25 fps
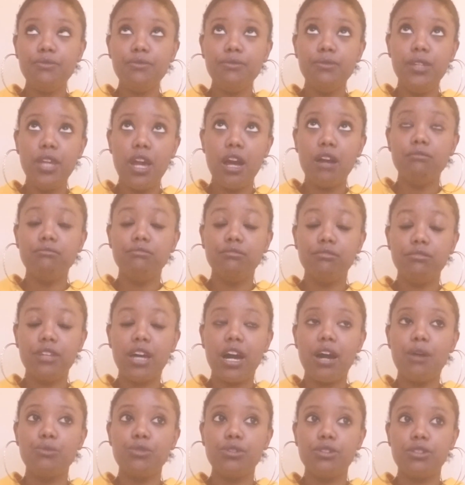yeah,
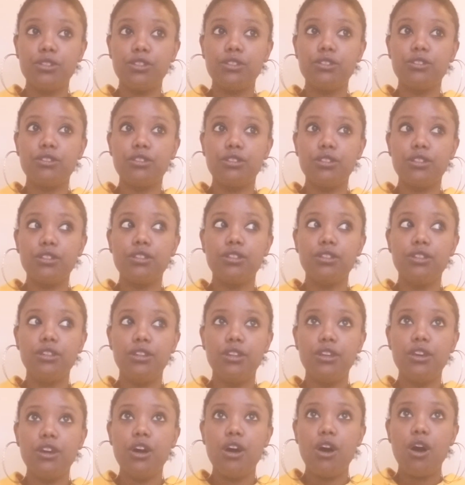that was
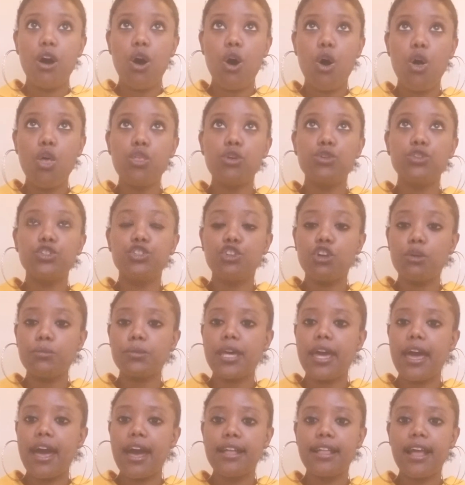all those jobs
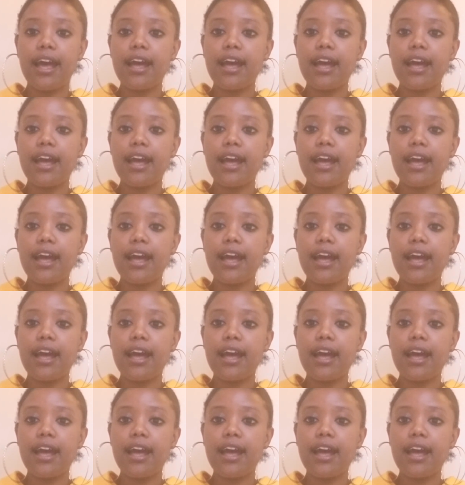I had.